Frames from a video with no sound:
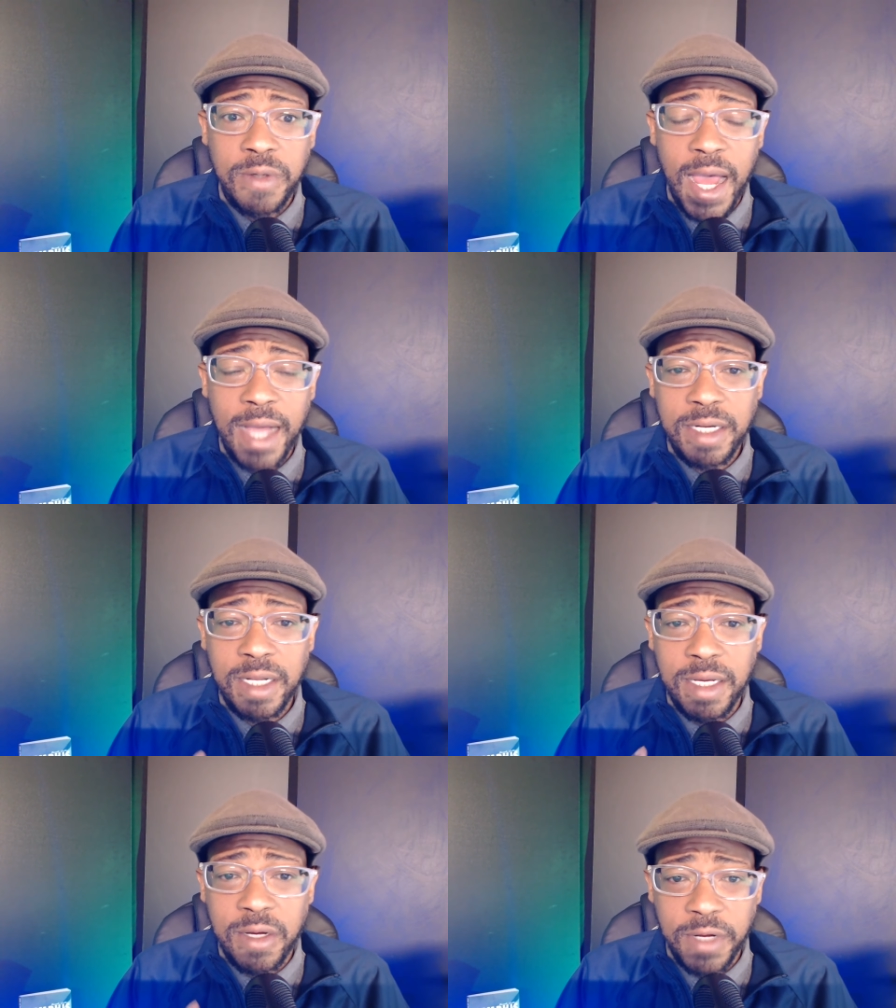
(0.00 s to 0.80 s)
to
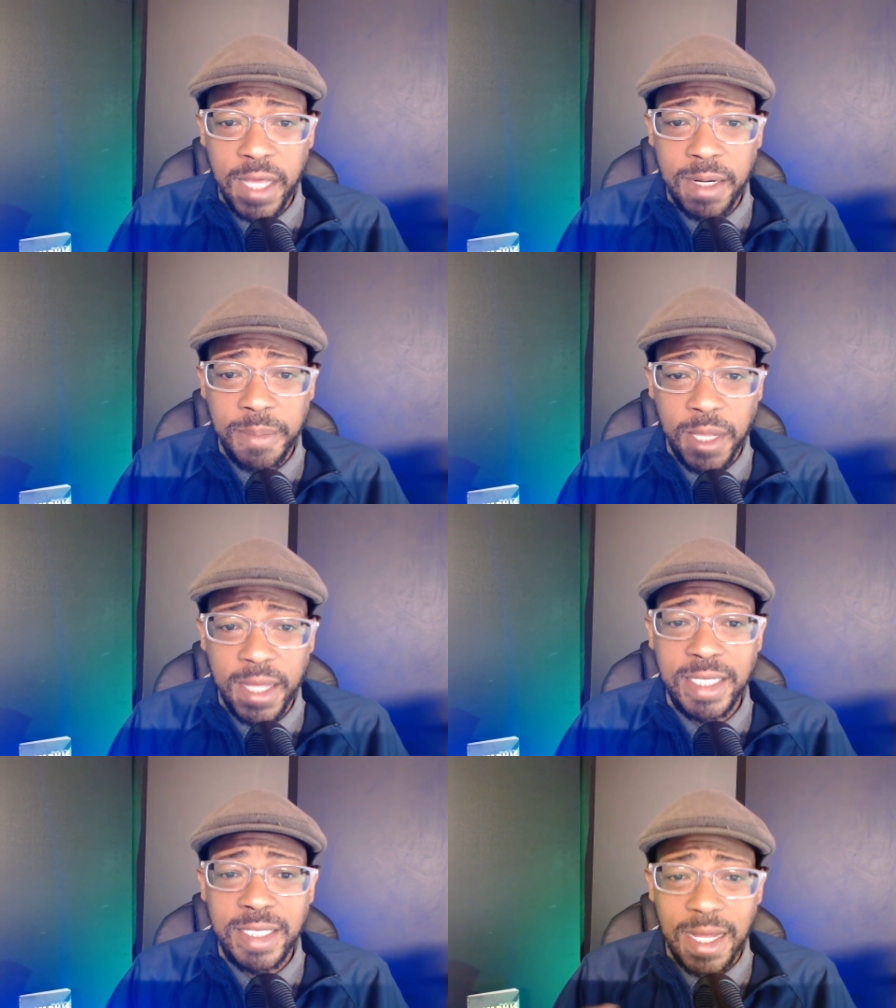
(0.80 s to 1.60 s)
actually create a
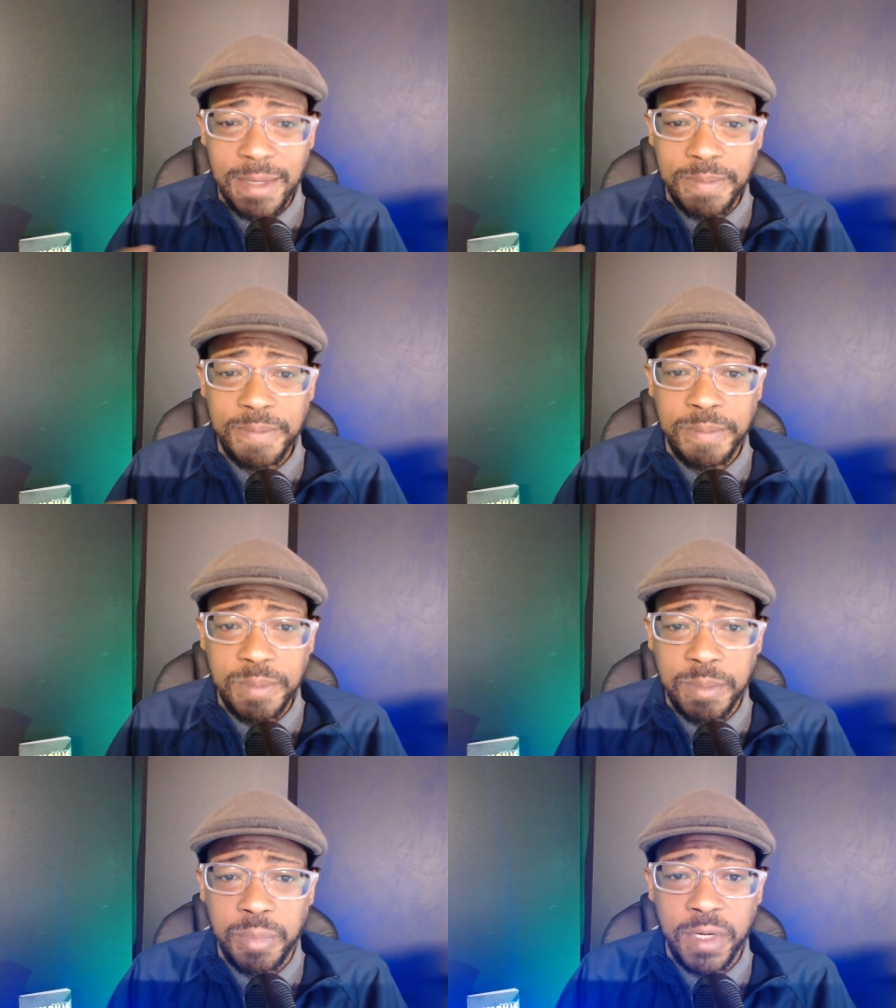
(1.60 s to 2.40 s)
place that
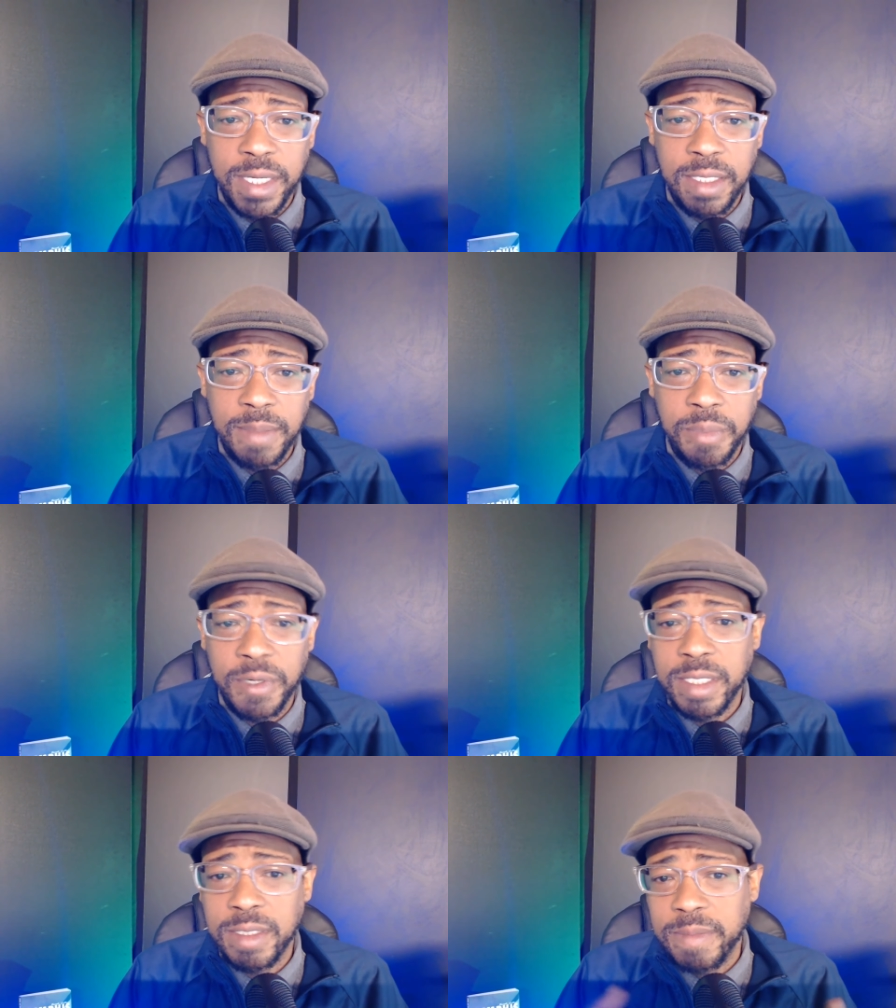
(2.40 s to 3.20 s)
bring
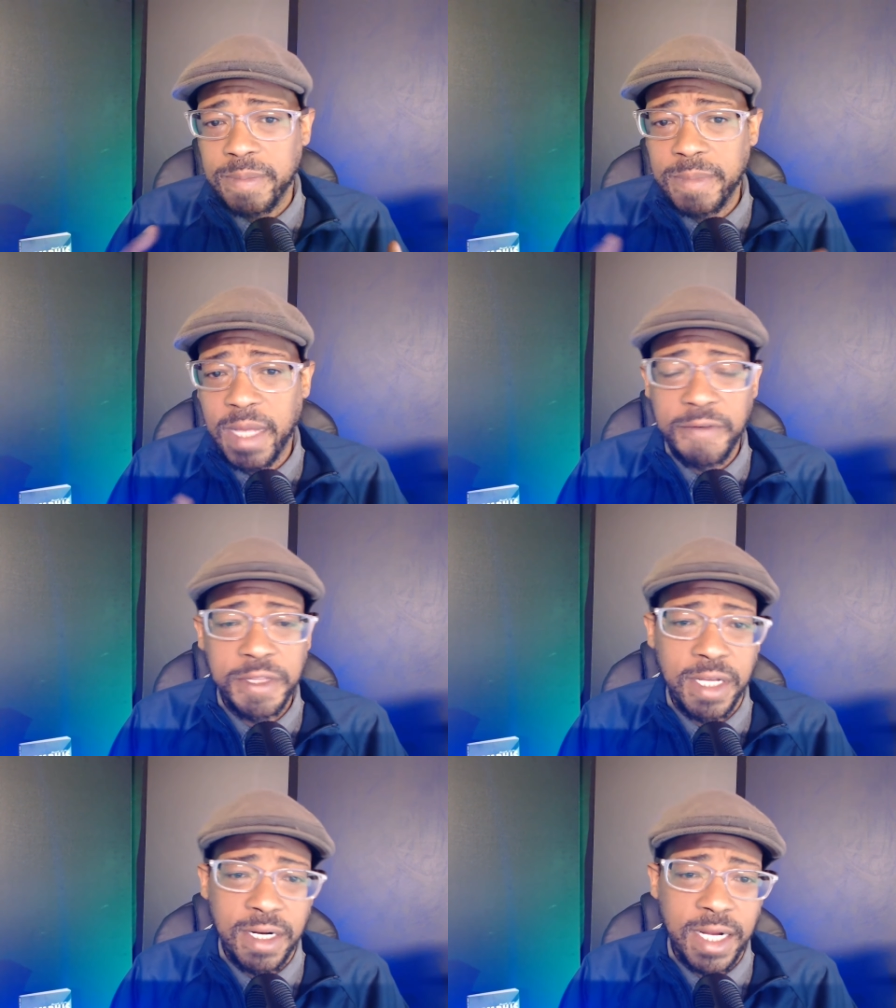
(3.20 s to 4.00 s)
brings
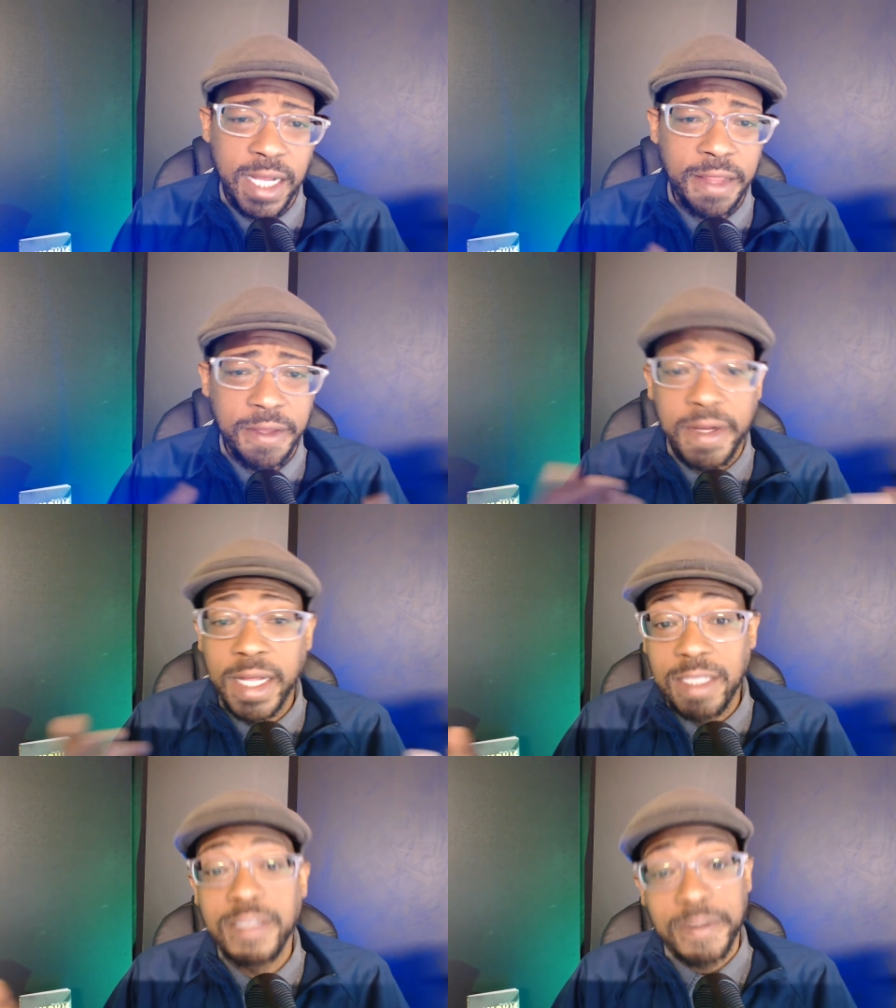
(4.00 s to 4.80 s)
everything together.
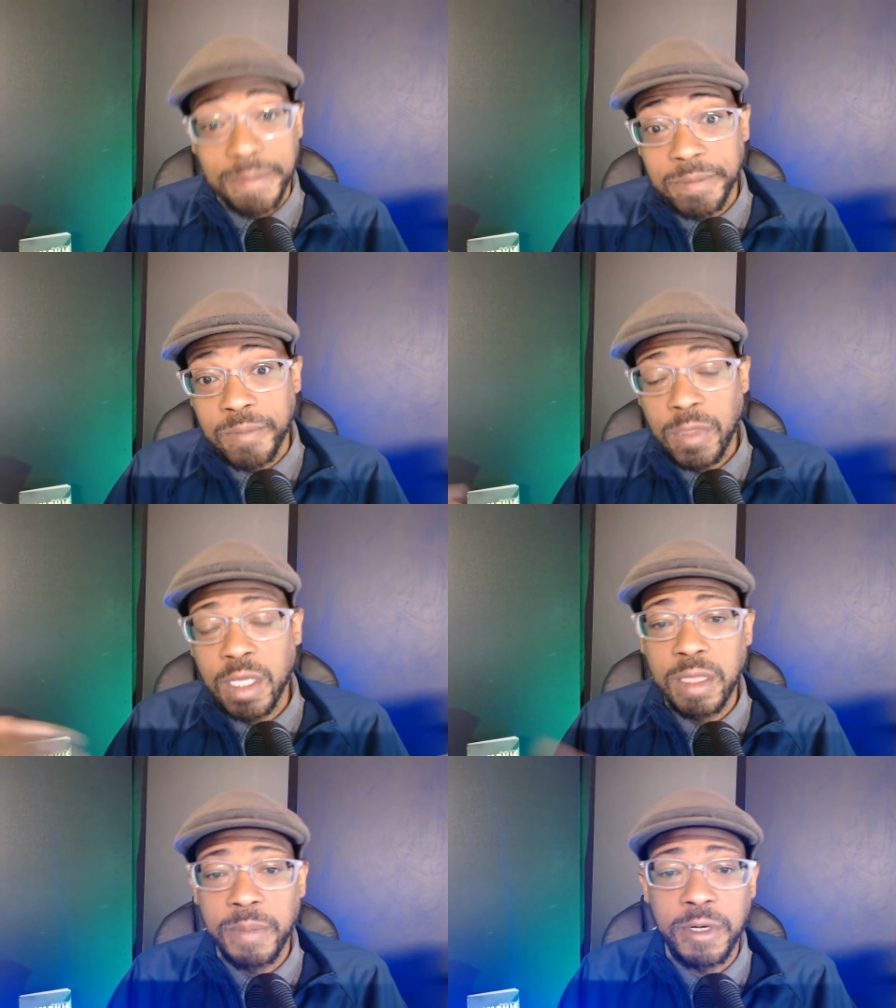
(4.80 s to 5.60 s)
Hence,
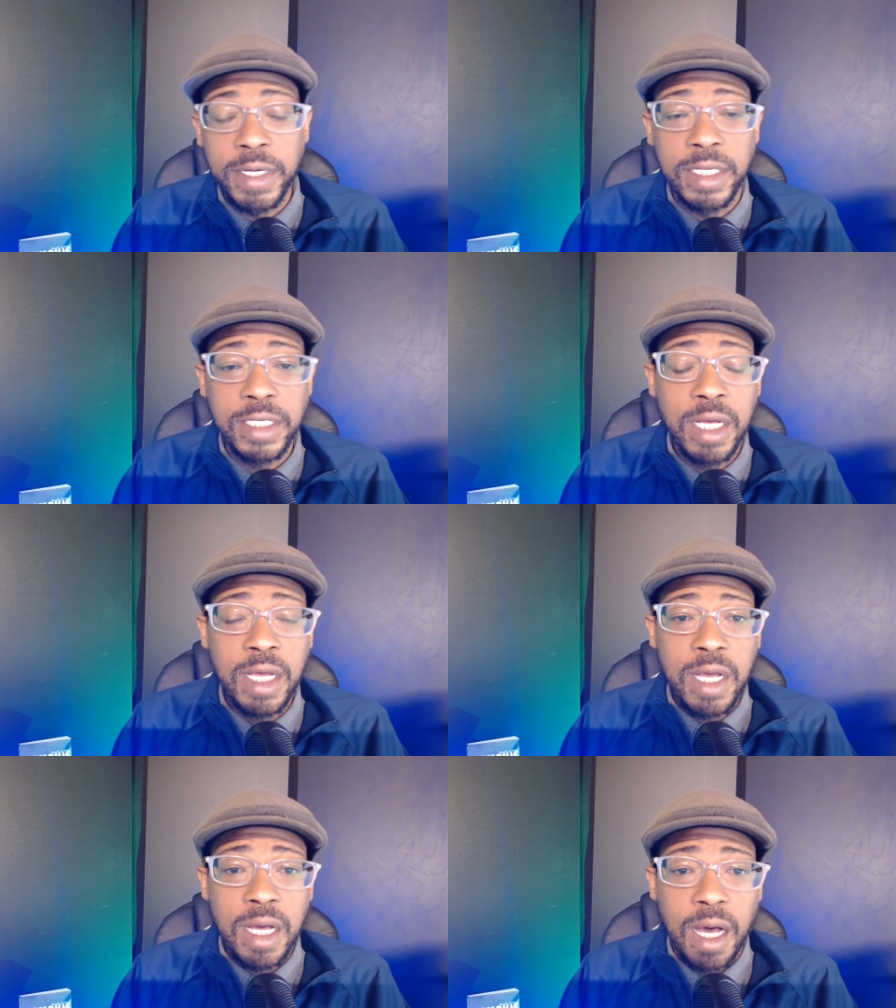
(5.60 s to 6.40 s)
the bridge,
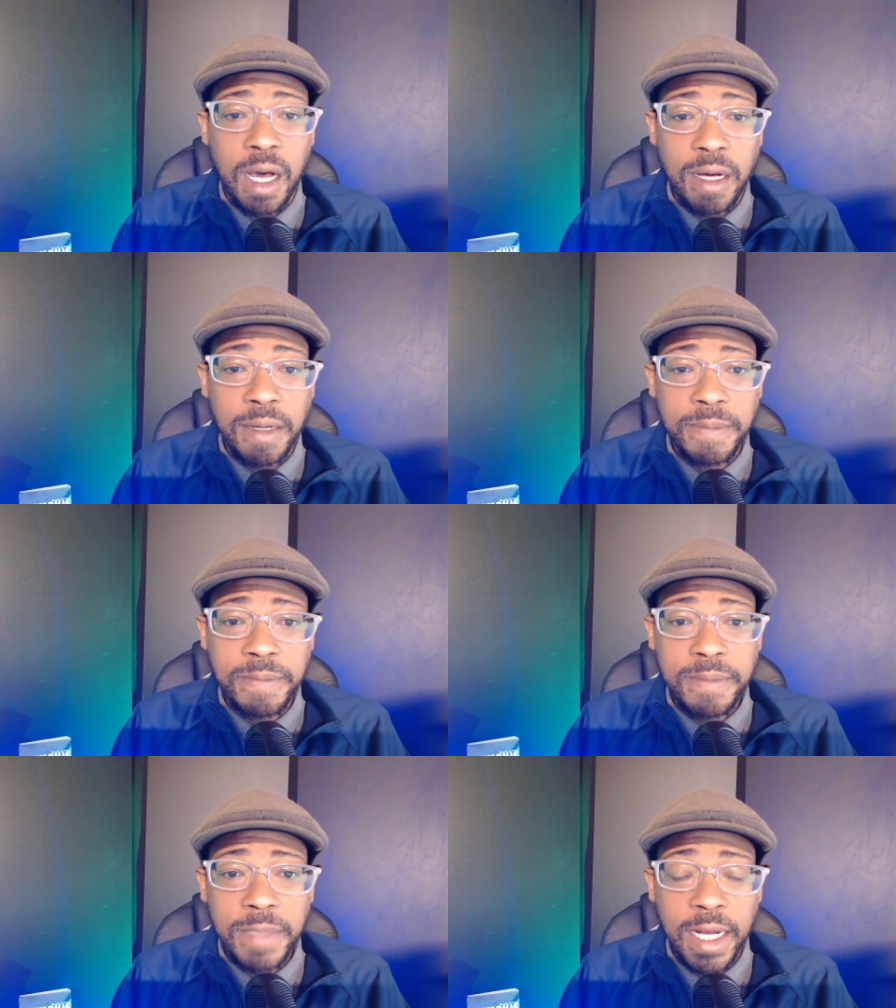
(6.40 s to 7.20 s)

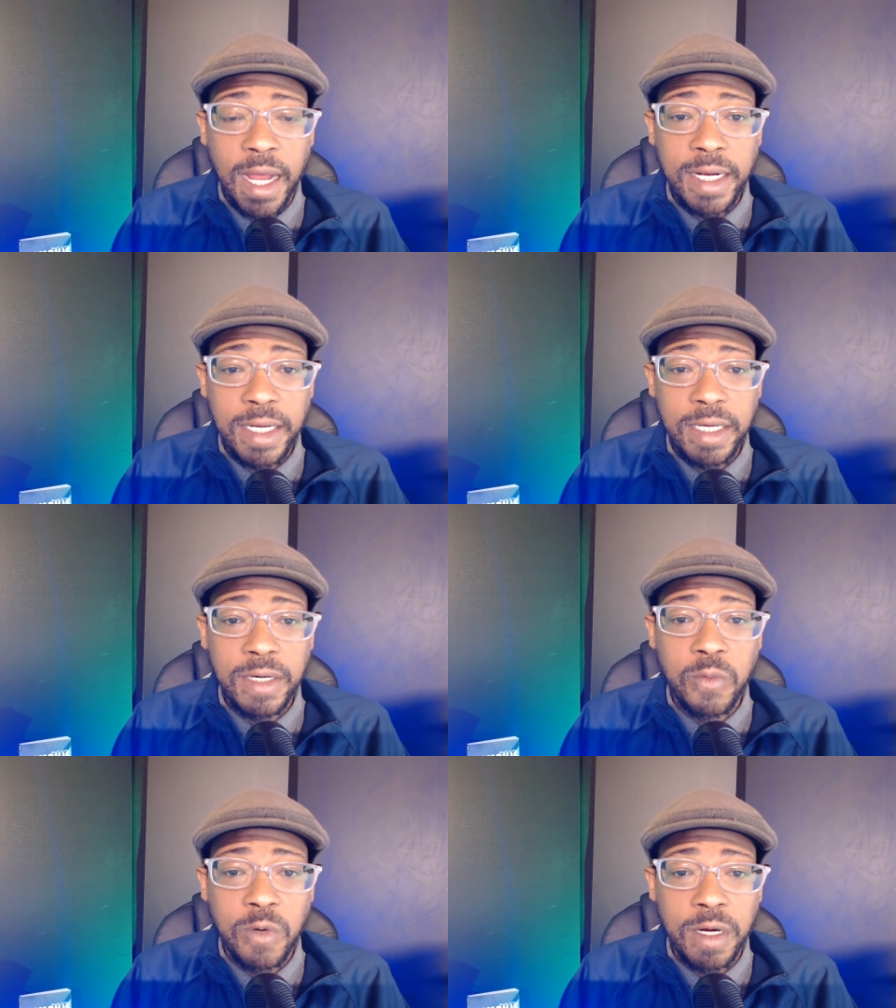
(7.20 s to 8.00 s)
um, an
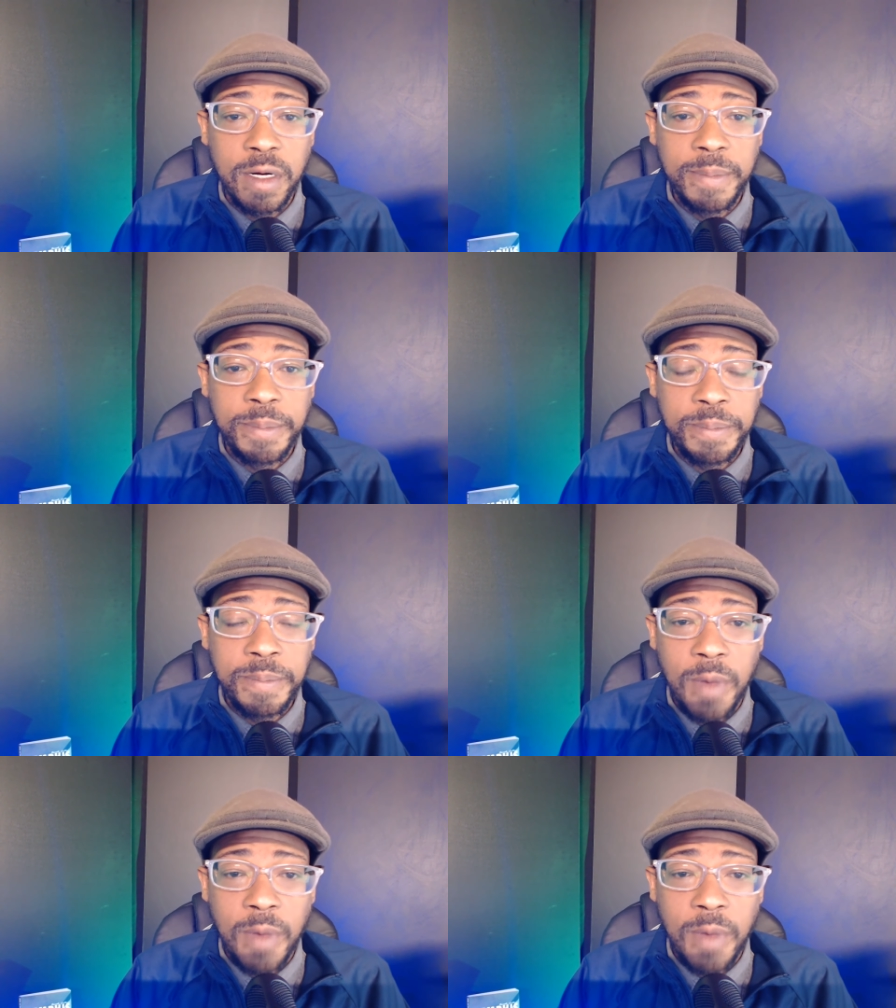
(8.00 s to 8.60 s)
idea where